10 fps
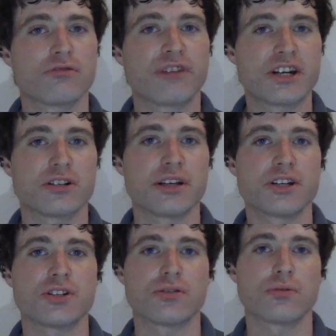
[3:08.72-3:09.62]
a racial
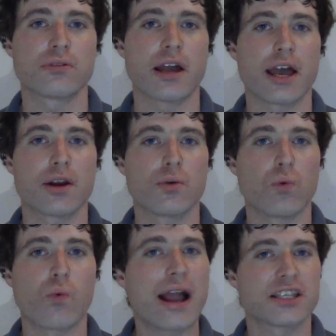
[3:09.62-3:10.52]
issue and
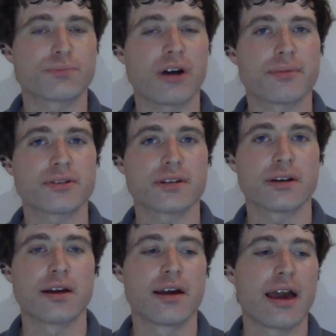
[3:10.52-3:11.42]
white
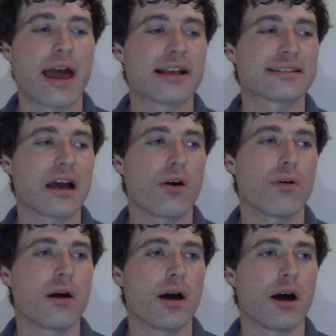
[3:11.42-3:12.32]
supremacy, and it's
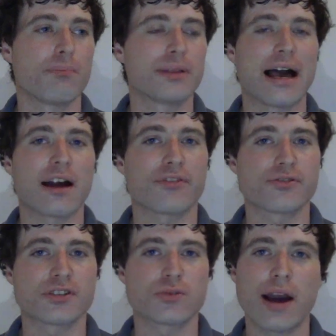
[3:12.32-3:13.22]
now a black
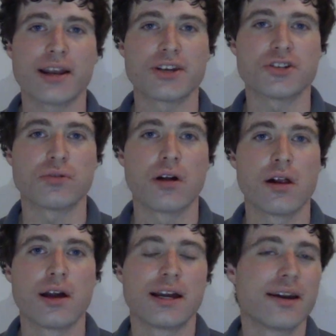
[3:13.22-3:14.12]
versus white issue,
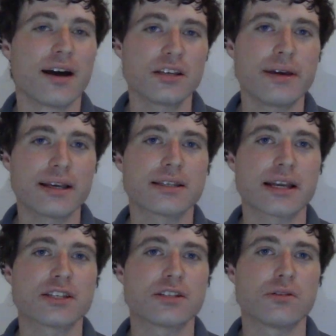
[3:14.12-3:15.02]
doesn't make
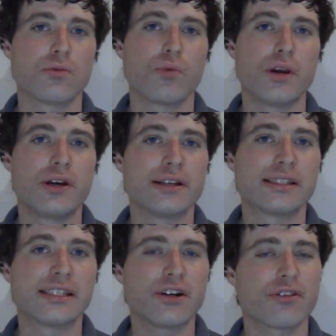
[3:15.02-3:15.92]
sense when you
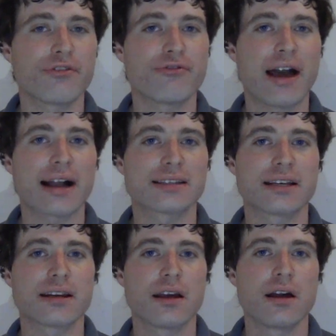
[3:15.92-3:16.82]
consider the fact
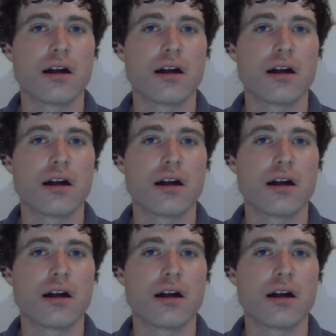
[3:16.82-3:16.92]
that